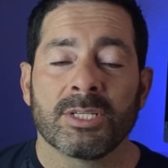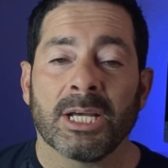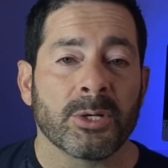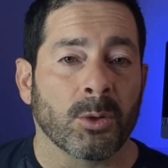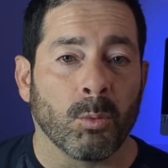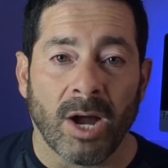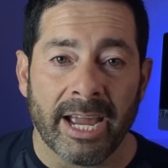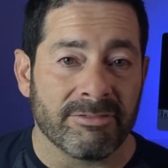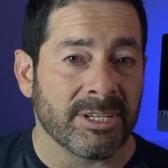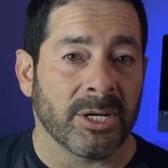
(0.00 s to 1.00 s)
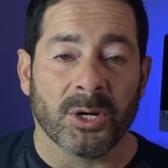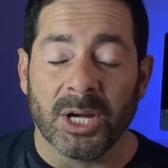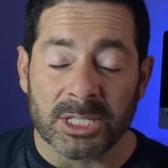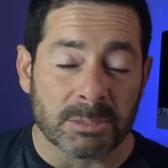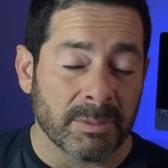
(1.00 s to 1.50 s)
Tell your wife, tell your
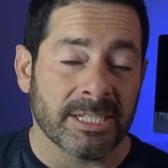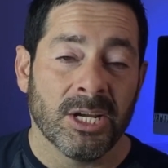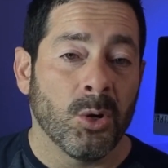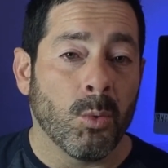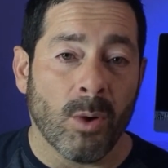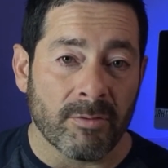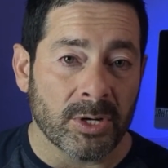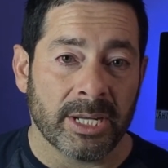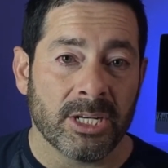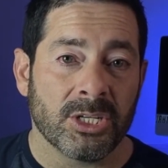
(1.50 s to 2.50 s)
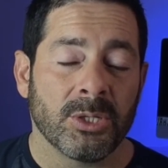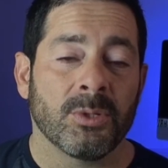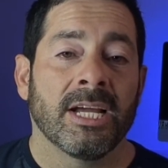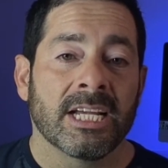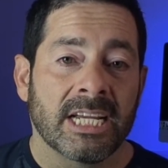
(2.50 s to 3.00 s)
husband, whoever you're going to do,
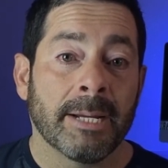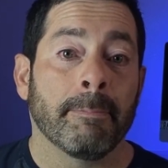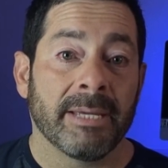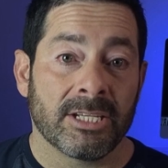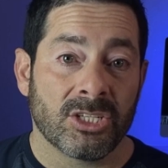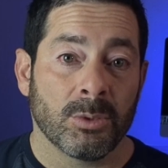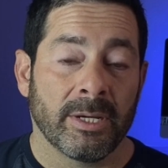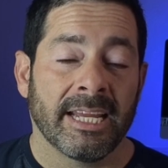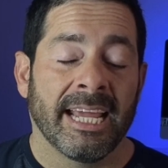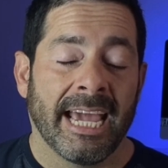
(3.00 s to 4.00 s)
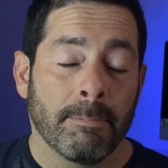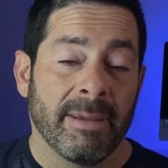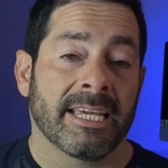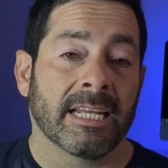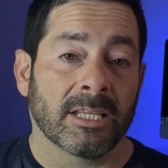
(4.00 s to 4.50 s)
commit to it and
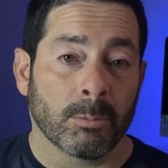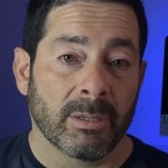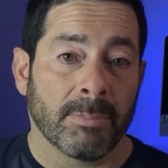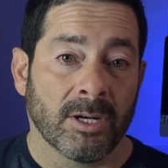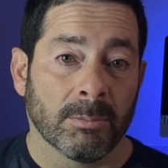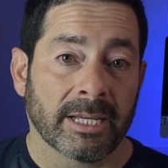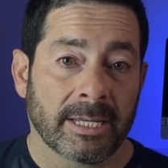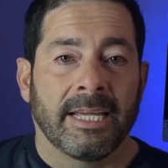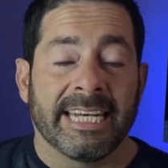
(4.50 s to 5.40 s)
make it a little bit public.